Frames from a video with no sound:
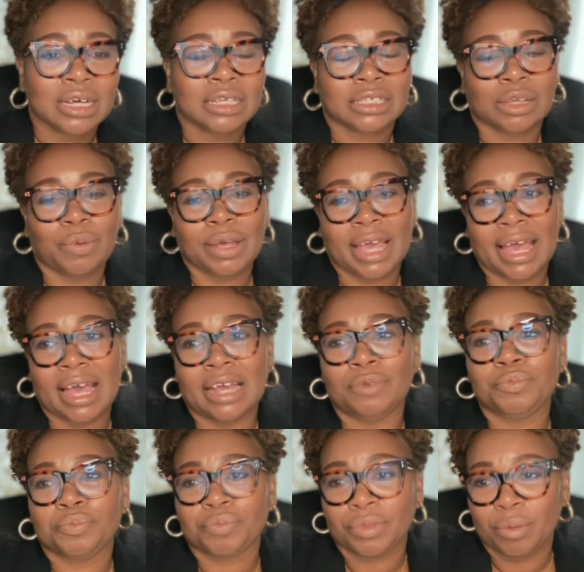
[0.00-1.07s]
So
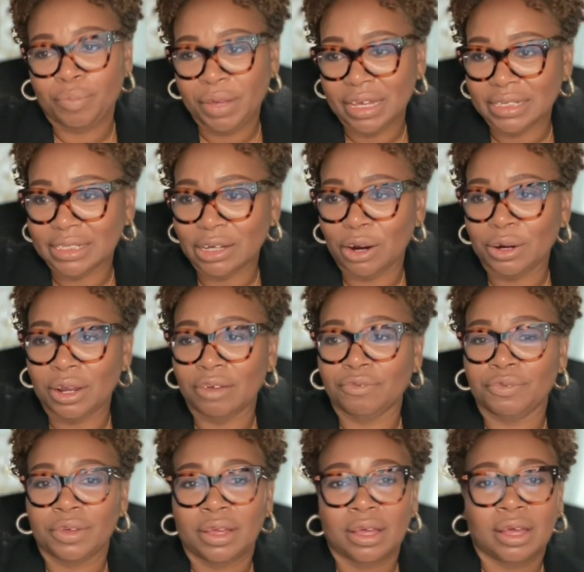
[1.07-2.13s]
again, be
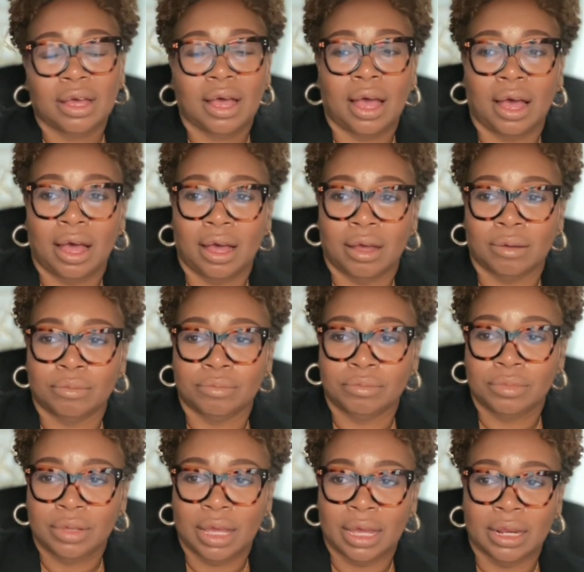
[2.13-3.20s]
assertive,
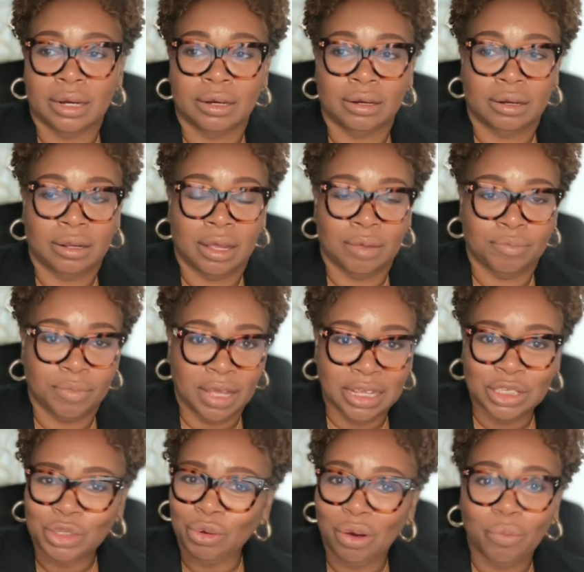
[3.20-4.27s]
and
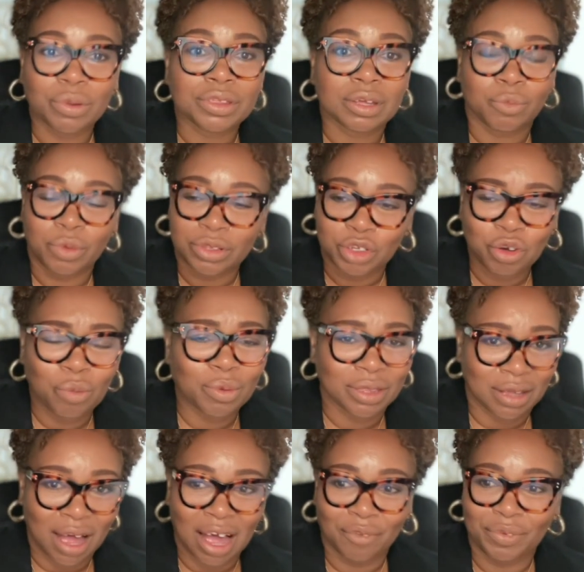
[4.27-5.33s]
do it with
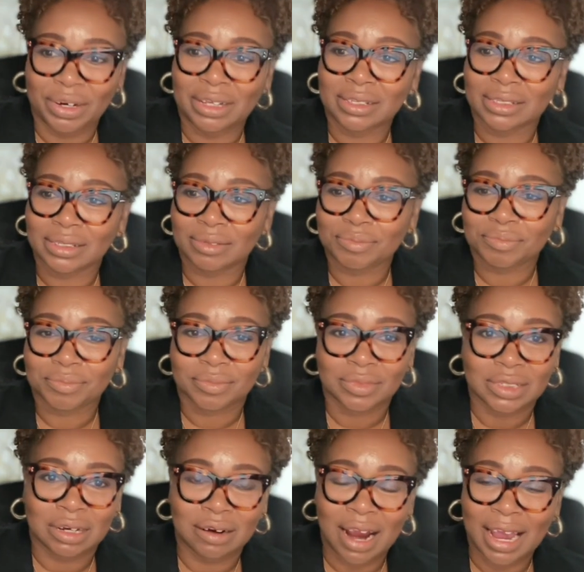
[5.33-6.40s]
confidence.
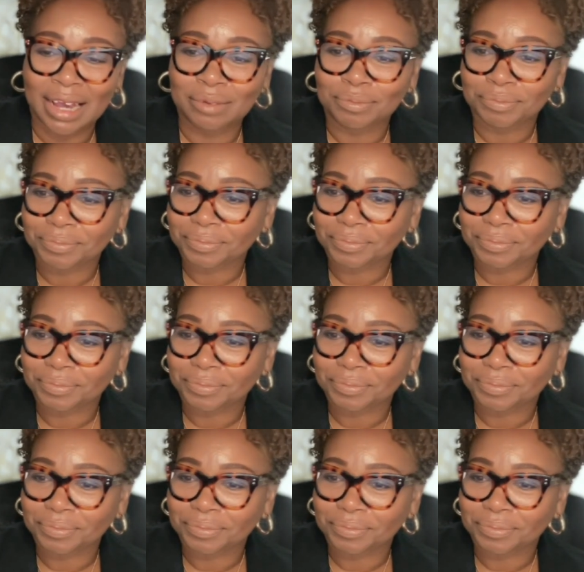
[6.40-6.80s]
All right.